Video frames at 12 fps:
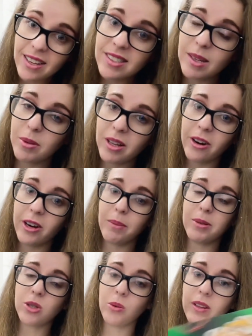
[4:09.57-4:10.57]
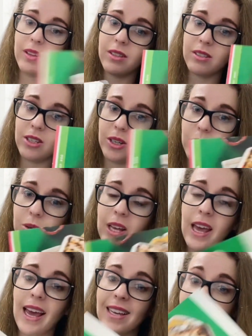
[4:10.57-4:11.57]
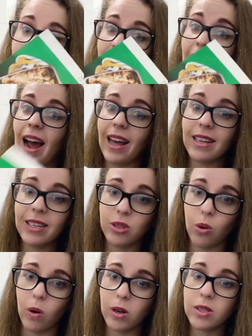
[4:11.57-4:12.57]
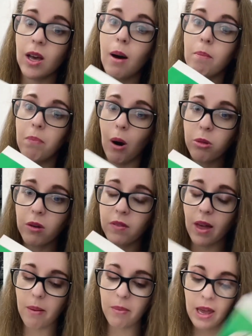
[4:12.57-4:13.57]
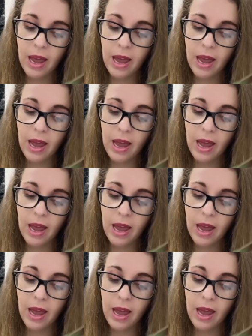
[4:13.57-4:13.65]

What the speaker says: similarity between these two is that I highly endorse both of them.